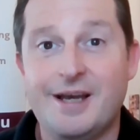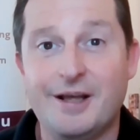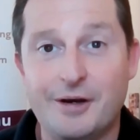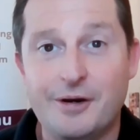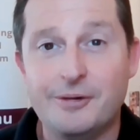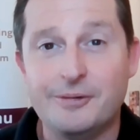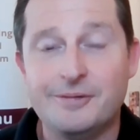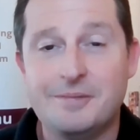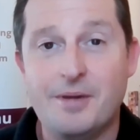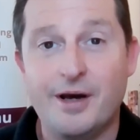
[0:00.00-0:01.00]
Hello,
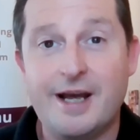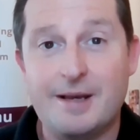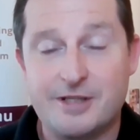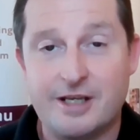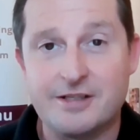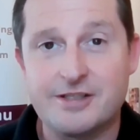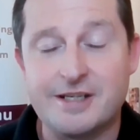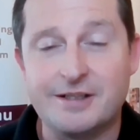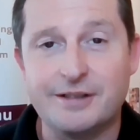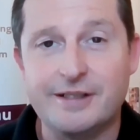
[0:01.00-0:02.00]
my name's
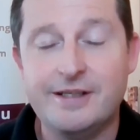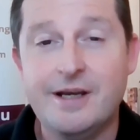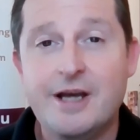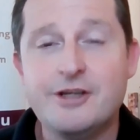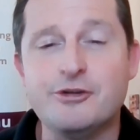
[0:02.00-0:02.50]
Alastair Lee,